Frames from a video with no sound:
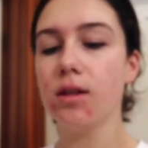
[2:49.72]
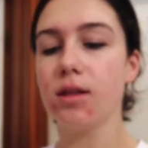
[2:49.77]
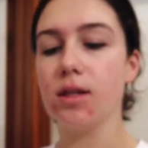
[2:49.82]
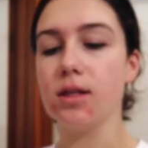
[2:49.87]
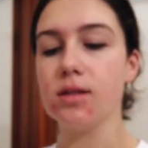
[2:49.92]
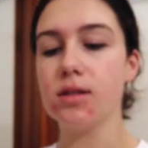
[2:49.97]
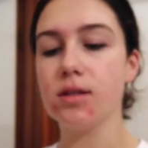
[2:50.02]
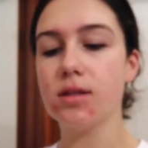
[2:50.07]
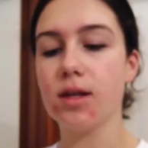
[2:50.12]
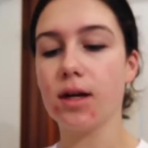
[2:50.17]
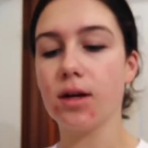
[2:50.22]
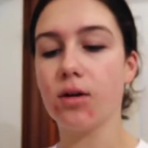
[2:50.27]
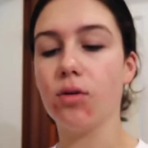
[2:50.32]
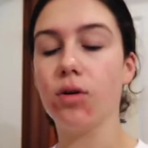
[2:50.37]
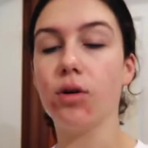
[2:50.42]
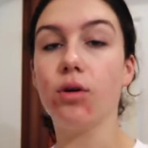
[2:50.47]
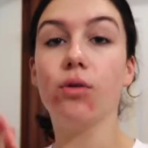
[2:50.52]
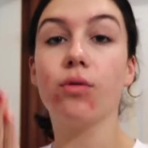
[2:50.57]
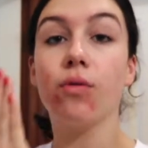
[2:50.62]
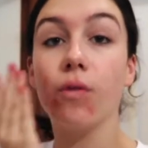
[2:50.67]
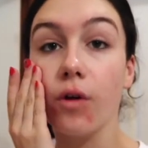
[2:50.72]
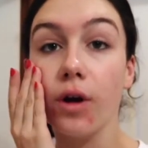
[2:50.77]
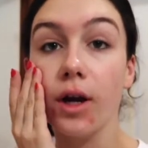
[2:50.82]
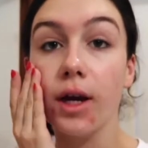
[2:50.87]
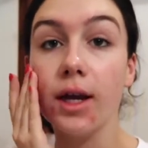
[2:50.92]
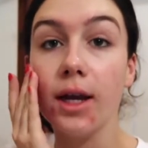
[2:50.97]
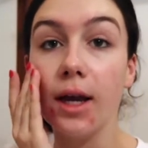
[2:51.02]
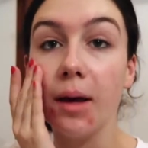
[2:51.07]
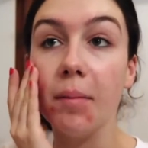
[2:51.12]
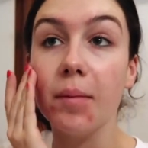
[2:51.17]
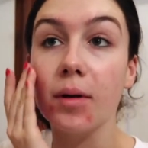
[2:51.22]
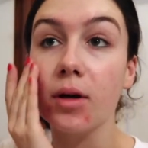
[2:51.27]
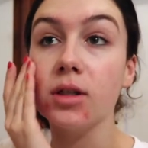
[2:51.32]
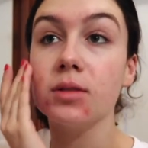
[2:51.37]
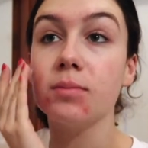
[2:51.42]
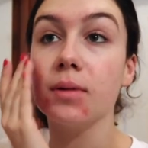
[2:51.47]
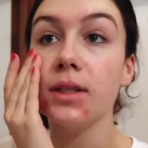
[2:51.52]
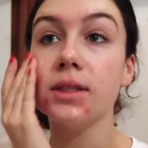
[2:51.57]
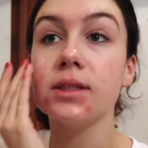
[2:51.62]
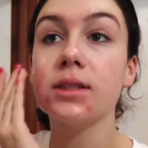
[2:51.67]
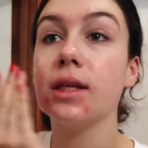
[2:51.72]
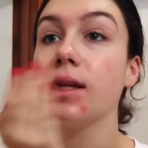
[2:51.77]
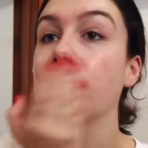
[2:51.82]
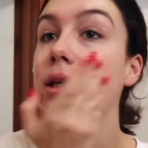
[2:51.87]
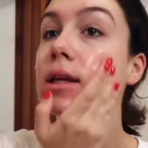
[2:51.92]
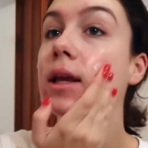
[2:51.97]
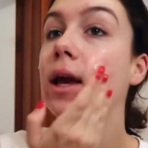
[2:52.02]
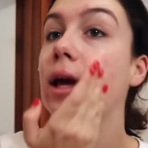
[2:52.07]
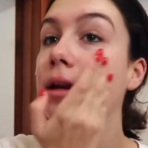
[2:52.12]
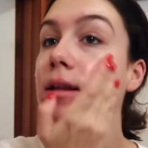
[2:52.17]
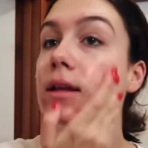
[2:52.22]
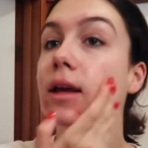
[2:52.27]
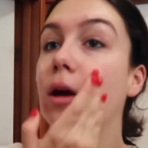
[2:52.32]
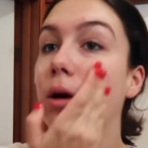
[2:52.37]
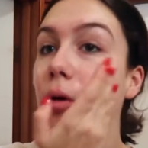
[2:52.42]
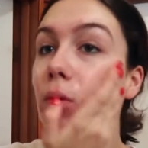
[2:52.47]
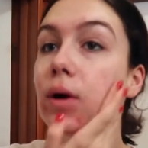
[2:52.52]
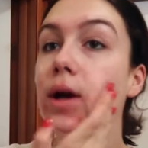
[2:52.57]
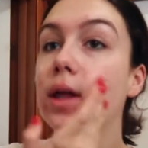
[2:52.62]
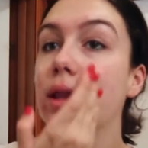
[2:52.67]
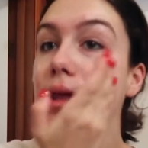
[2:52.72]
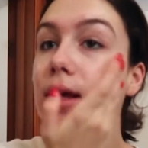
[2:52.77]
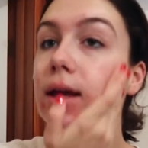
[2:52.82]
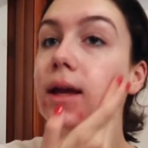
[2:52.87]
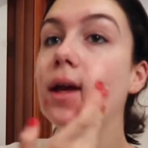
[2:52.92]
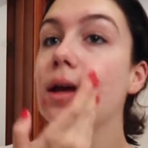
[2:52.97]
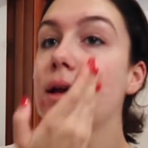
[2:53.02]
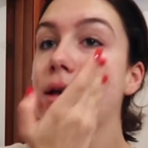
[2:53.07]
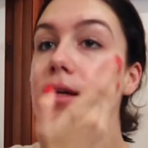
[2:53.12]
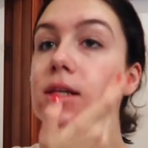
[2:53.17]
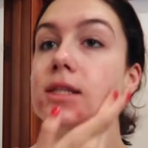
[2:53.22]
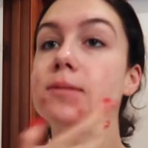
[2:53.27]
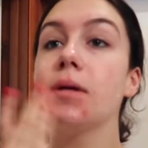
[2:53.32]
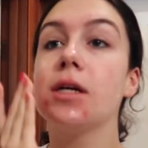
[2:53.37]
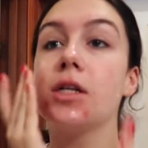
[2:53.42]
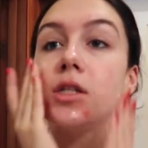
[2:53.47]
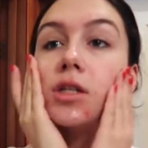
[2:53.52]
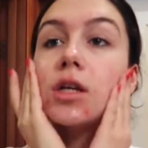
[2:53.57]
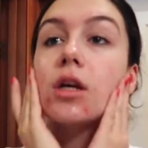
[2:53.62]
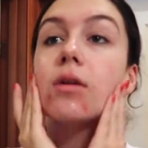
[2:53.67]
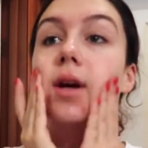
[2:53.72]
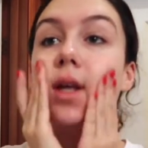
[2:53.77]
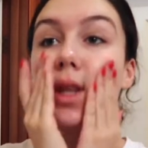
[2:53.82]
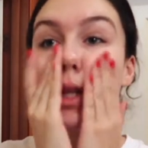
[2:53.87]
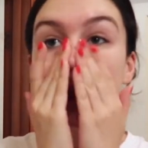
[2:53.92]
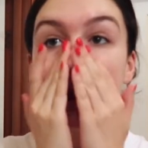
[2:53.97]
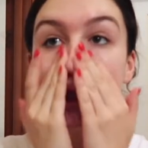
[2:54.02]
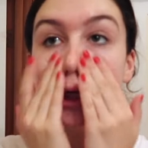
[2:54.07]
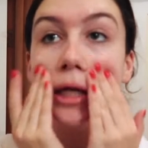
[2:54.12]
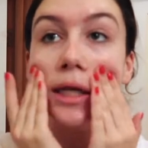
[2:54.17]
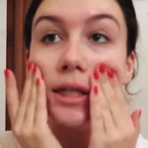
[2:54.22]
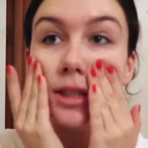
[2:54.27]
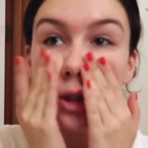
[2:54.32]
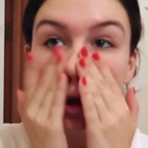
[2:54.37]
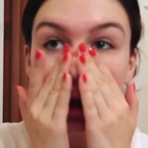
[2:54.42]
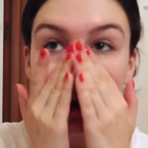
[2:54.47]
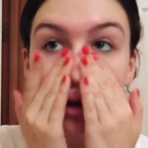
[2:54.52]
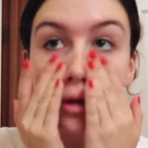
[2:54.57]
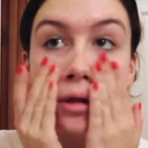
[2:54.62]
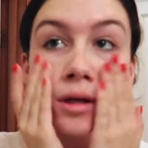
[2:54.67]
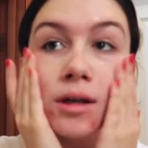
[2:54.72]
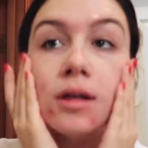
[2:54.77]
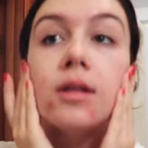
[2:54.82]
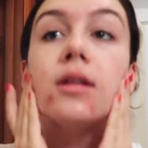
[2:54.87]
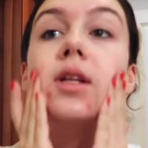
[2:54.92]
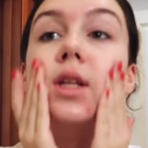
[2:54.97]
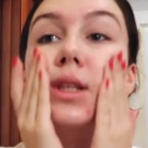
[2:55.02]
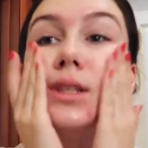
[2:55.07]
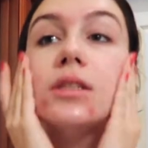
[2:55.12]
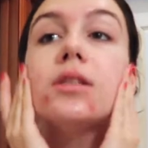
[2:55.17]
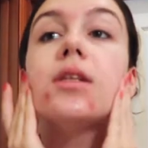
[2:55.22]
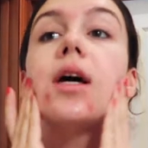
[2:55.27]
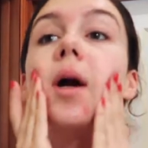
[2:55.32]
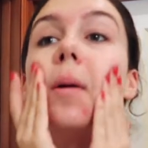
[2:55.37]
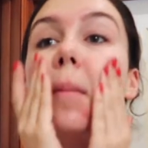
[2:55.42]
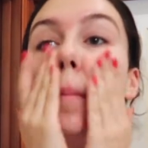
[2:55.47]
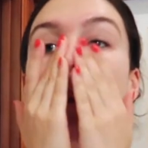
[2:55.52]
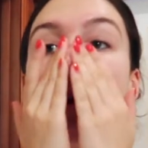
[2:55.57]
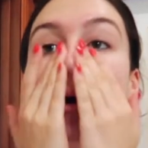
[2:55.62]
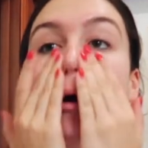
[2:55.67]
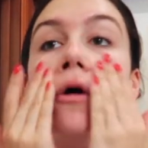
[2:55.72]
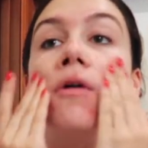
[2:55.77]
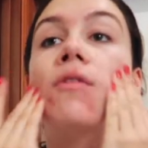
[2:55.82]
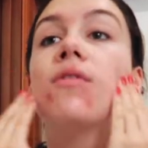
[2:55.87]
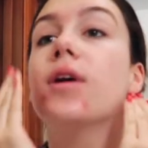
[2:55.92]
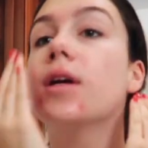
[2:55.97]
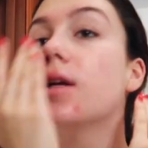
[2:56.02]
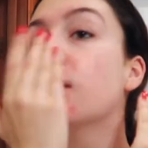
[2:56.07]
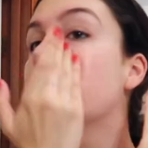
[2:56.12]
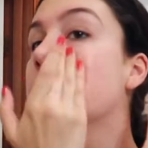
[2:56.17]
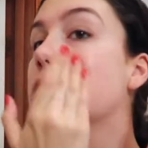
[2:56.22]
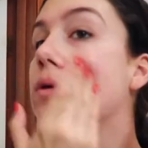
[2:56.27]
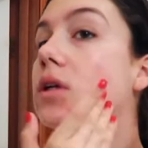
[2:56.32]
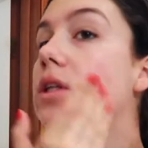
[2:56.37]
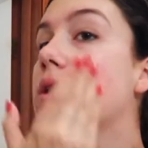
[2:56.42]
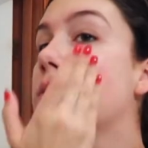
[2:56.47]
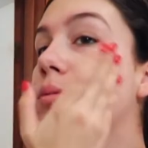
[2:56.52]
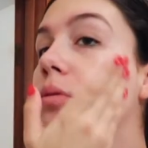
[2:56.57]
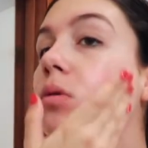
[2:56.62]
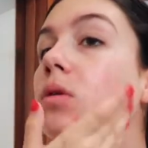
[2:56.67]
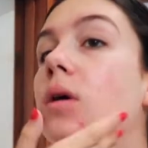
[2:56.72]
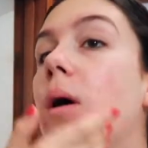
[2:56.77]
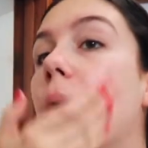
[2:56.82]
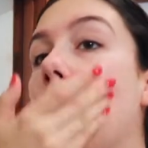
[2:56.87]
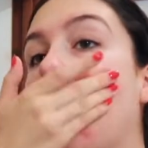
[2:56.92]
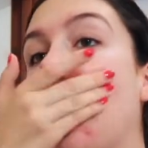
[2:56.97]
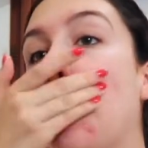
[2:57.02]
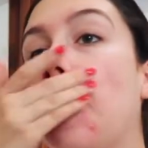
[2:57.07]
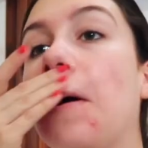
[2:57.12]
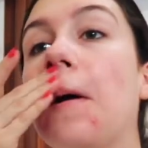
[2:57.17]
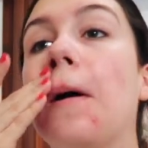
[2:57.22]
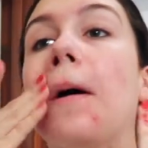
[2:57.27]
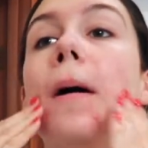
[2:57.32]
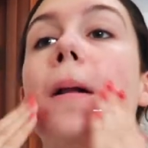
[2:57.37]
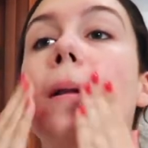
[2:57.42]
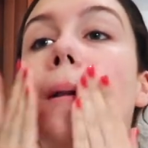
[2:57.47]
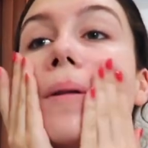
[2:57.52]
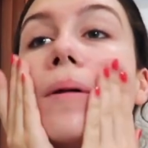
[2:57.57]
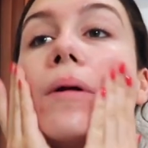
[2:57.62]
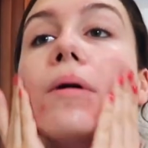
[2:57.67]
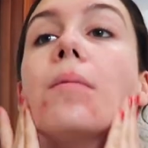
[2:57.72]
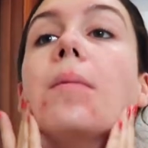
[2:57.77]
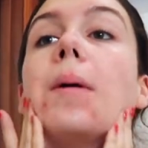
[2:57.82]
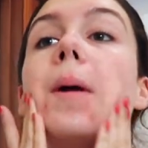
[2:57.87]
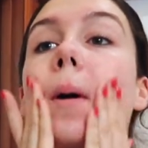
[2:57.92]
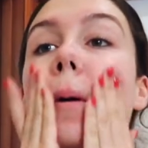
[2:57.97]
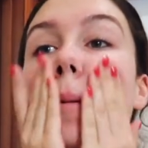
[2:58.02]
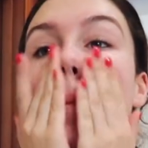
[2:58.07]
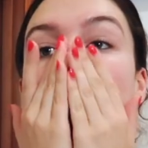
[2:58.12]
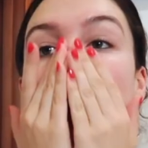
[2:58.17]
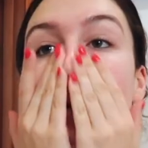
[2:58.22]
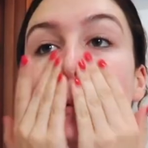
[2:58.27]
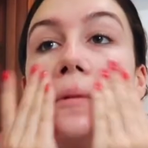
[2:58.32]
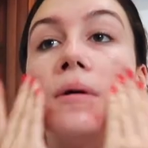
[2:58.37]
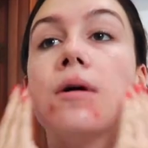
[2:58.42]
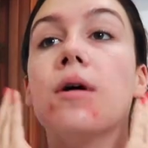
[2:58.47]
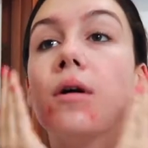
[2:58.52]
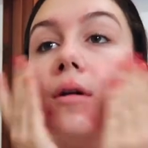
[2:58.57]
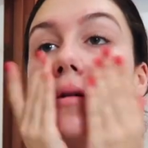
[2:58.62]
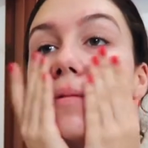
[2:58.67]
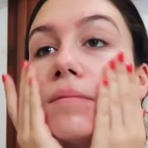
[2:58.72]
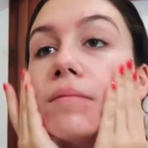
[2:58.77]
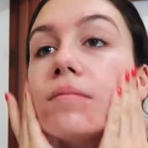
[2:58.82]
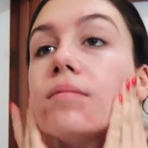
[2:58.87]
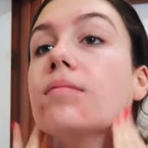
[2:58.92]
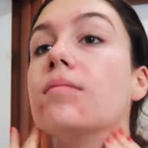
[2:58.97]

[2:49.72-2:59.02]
This is like oil free, and because my skin can get oily, especially around the T-zone, this is like perfect. So I just put a little bit of this on.